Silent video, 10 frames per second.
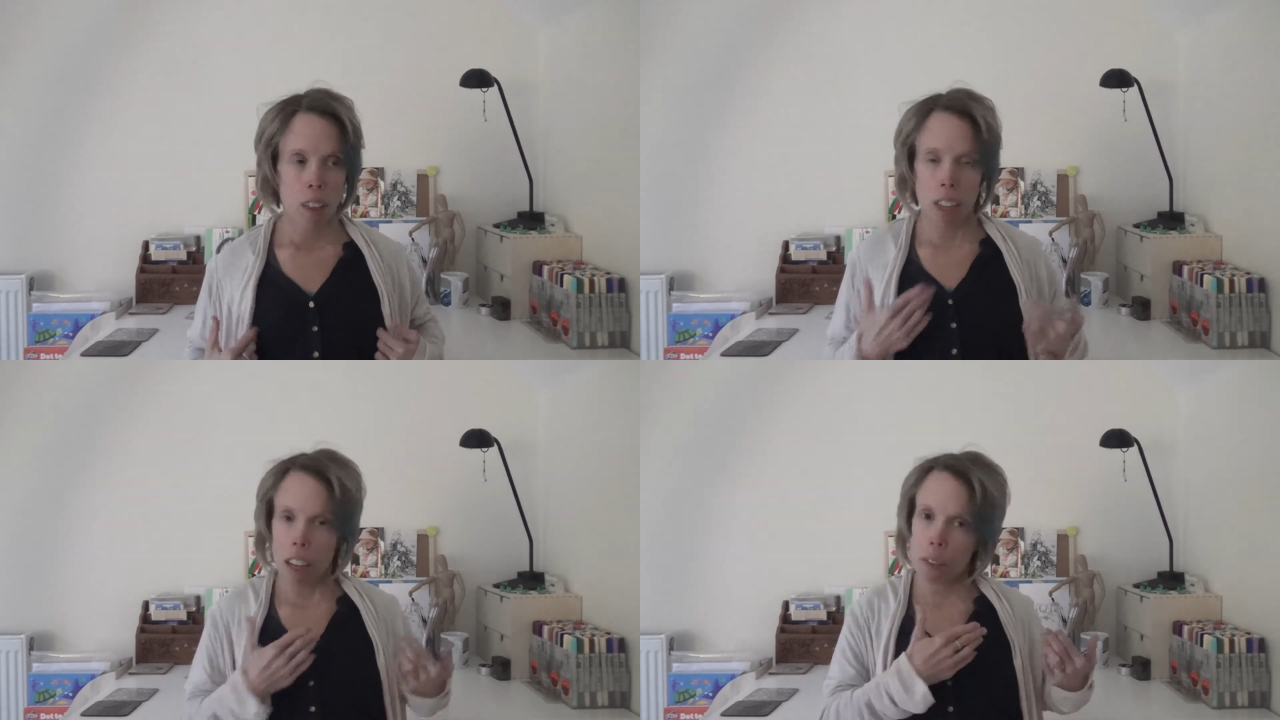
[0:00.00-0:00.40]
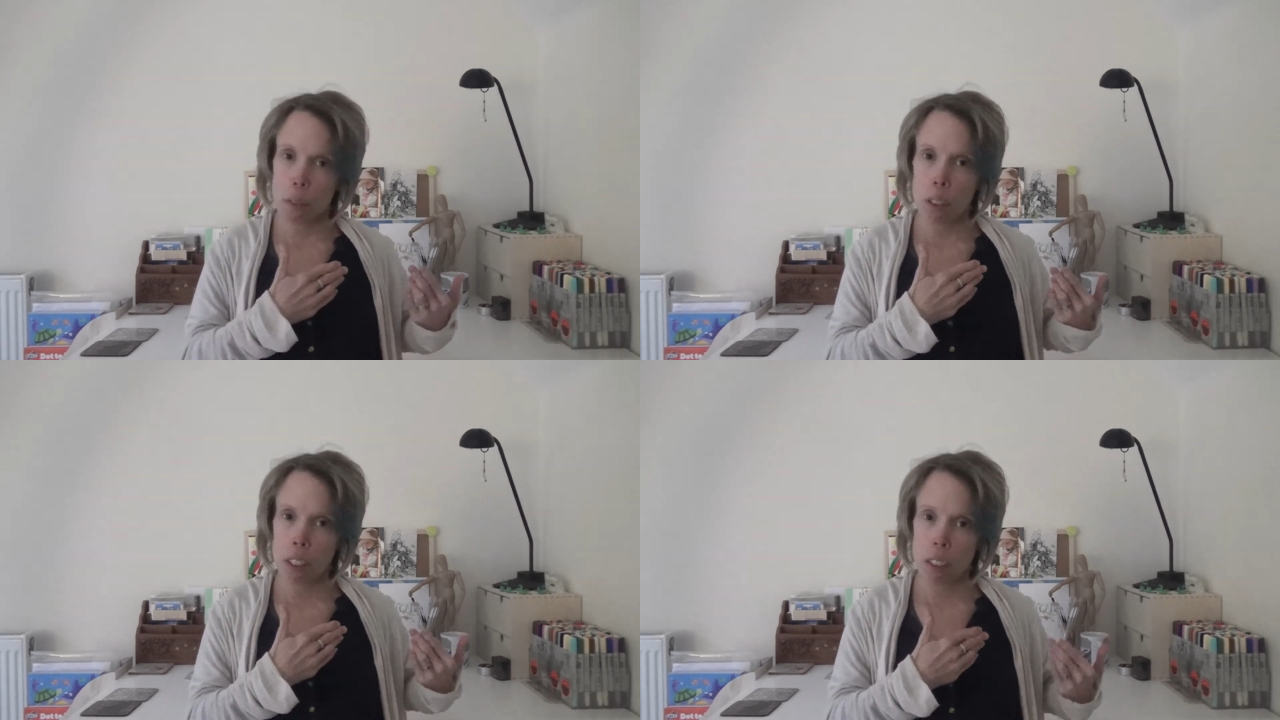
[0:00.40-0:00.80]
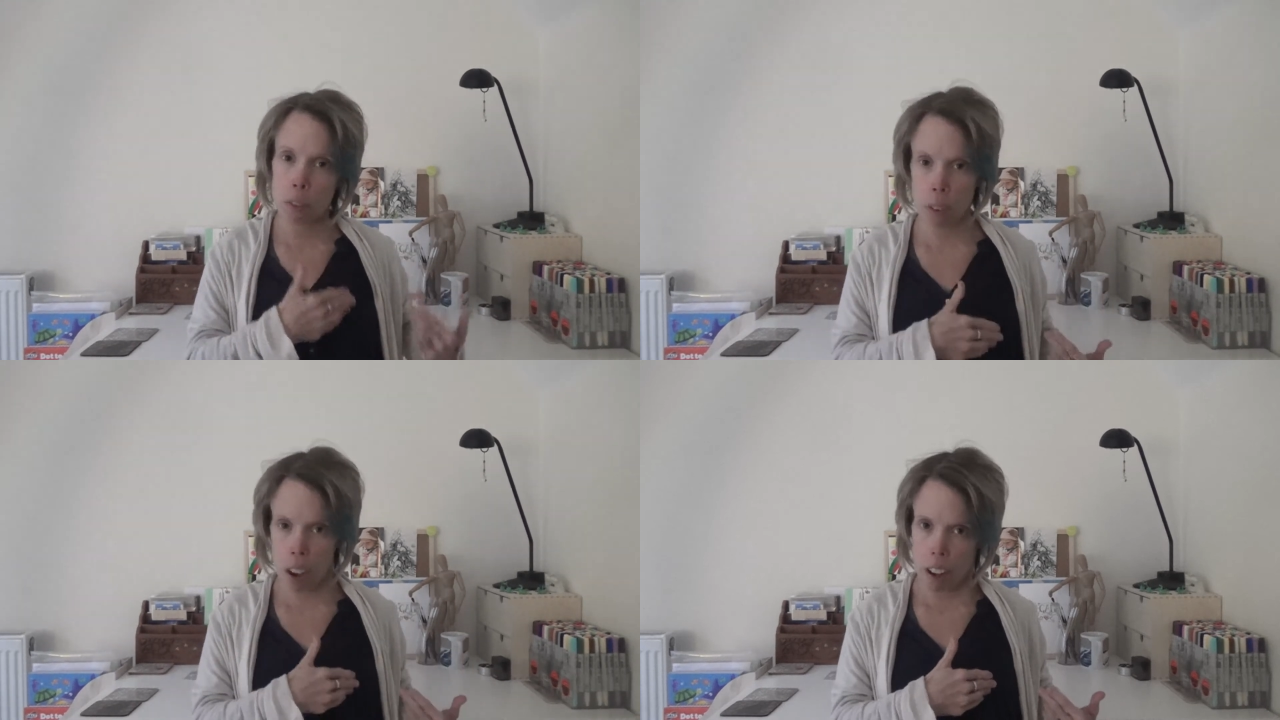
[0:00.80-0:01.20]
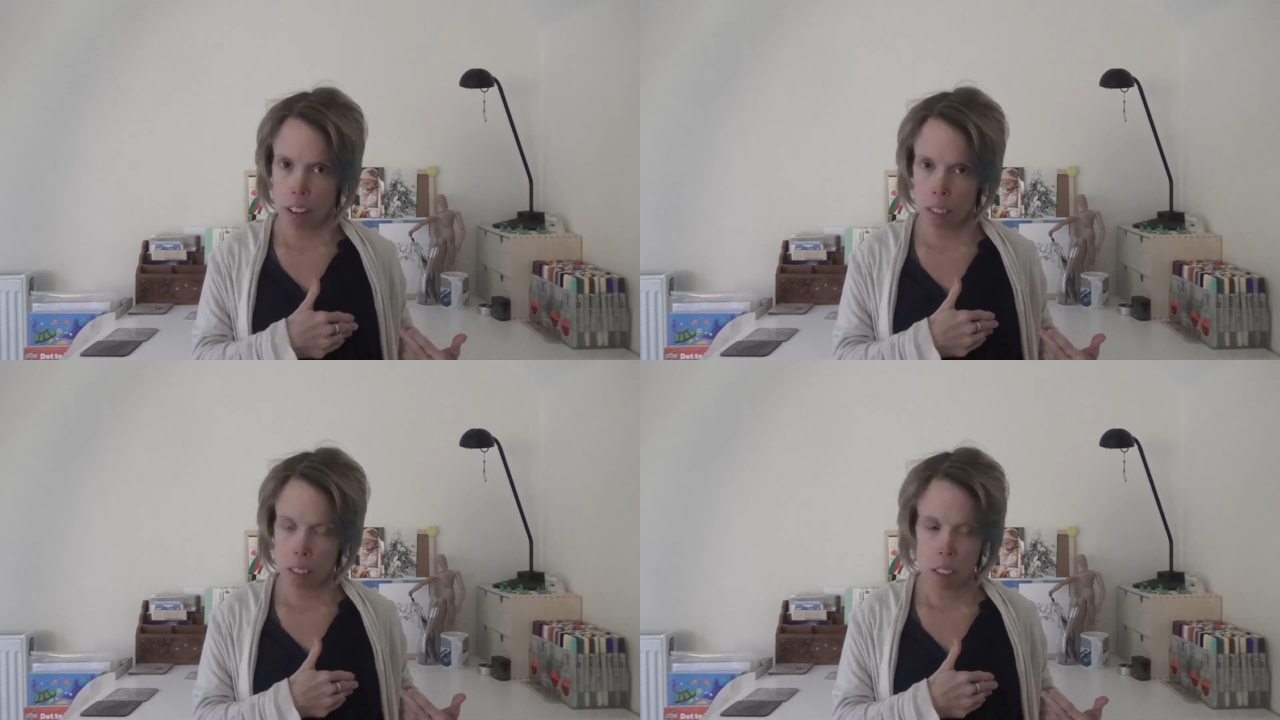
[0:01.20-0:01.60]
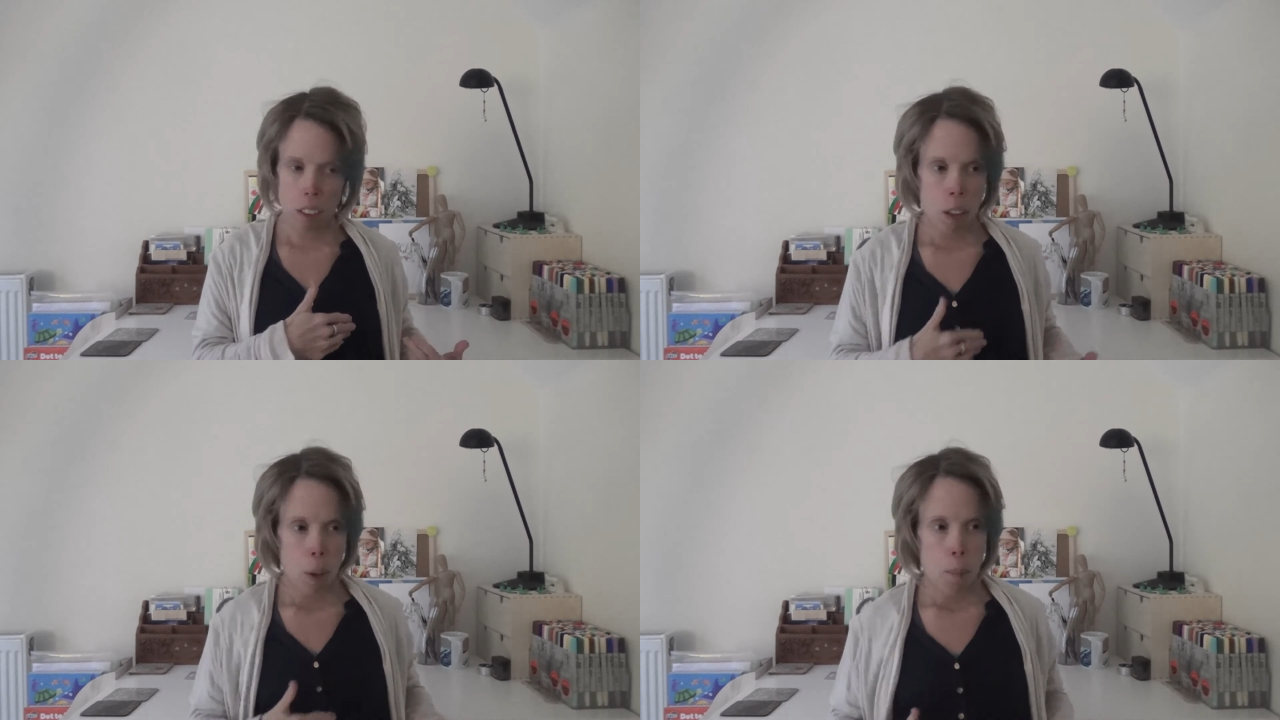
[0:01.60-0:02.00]
The left one is fine,
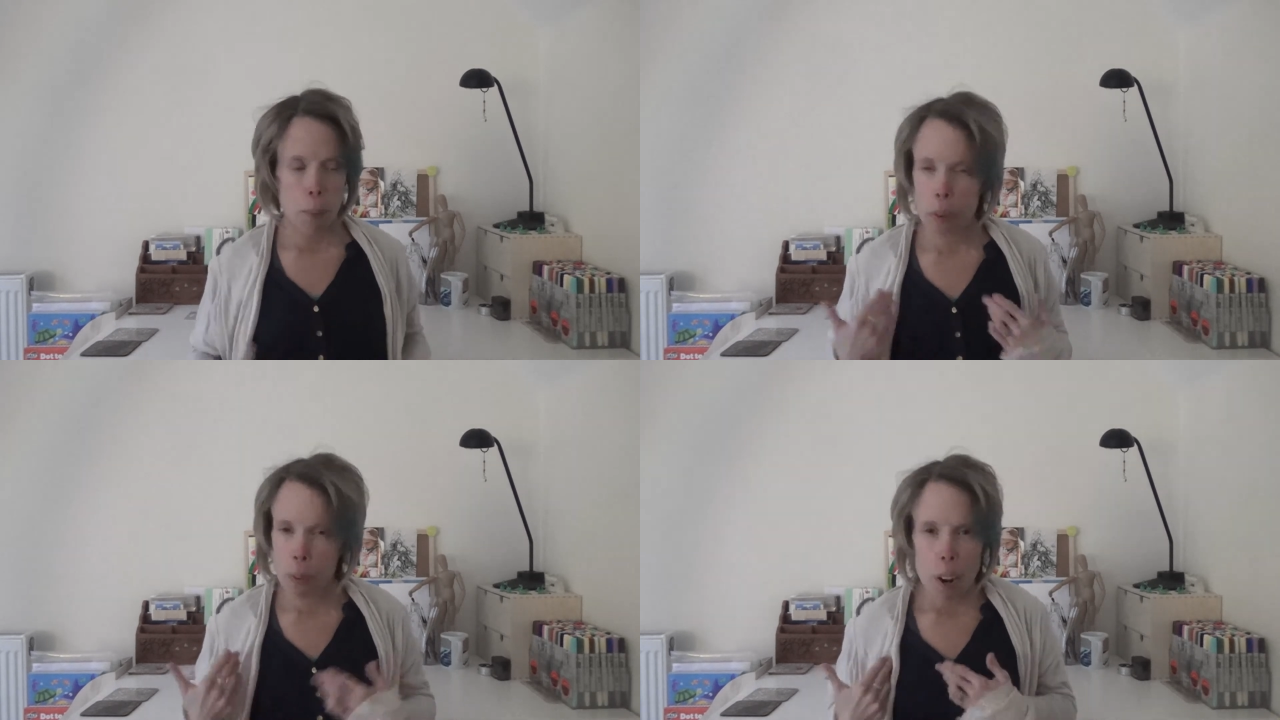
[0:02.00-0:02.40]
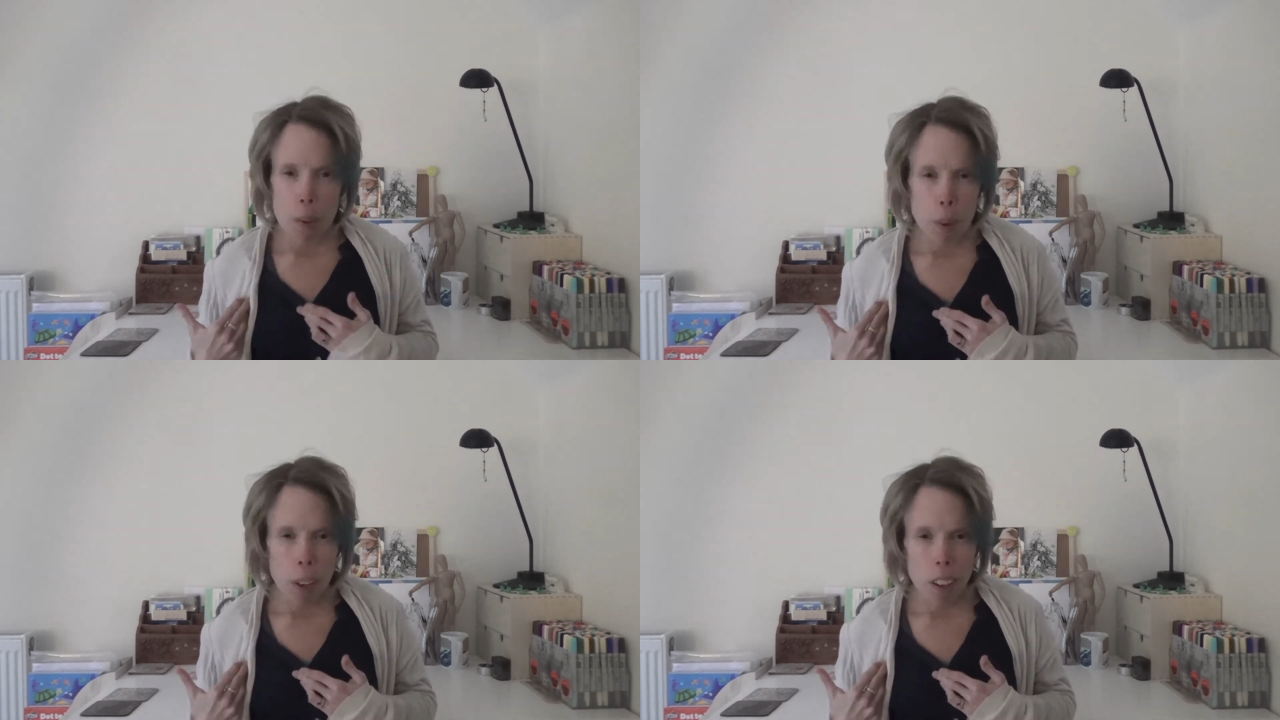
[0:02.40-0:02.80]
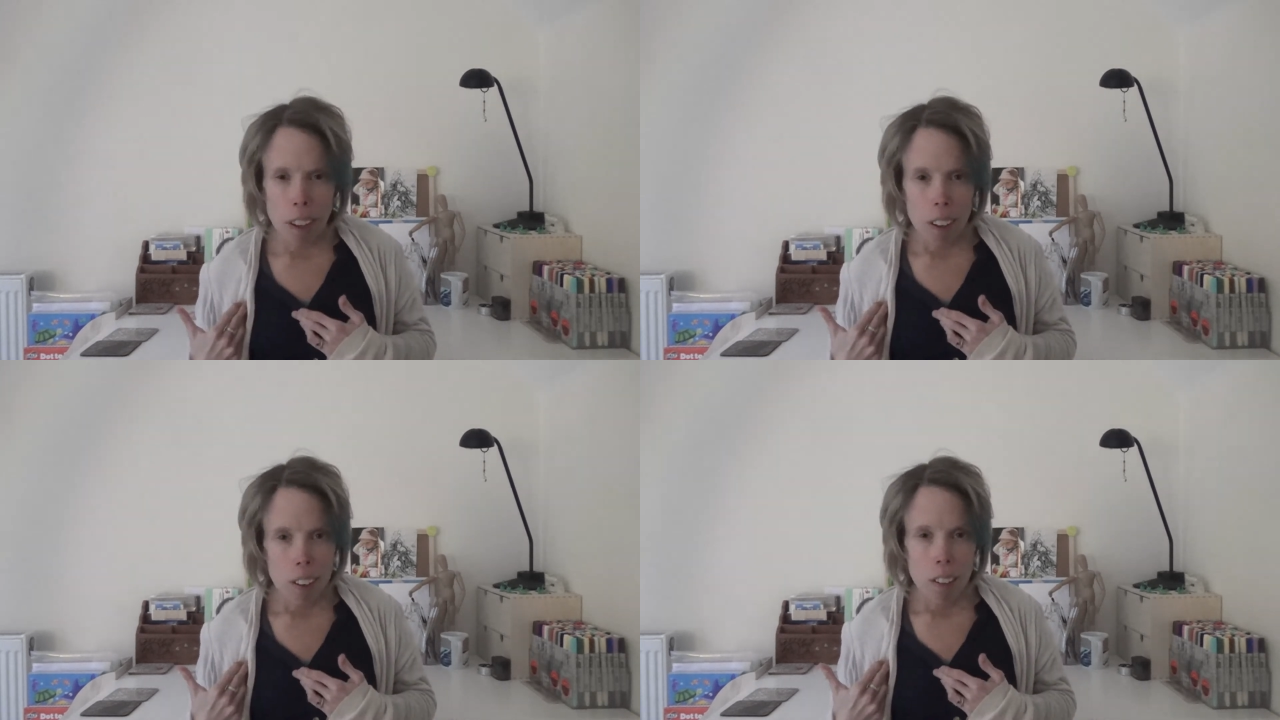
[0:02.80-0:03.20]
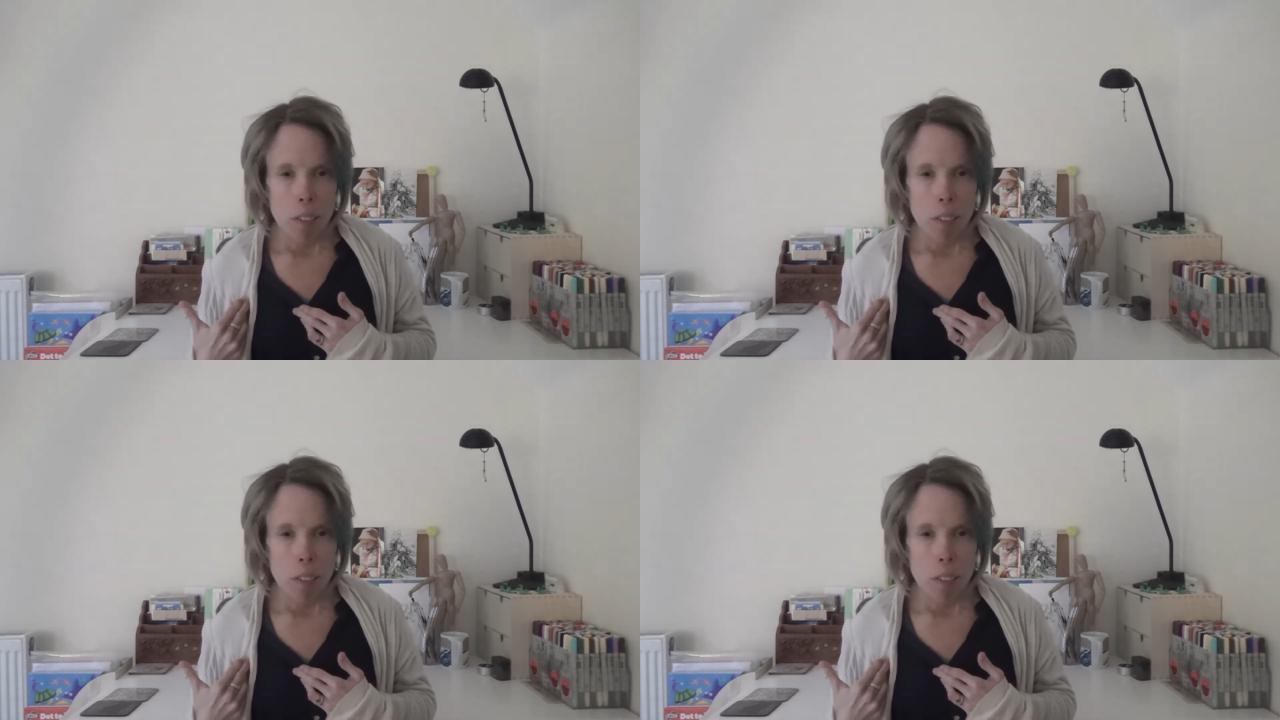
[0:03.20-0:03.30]
but the right one,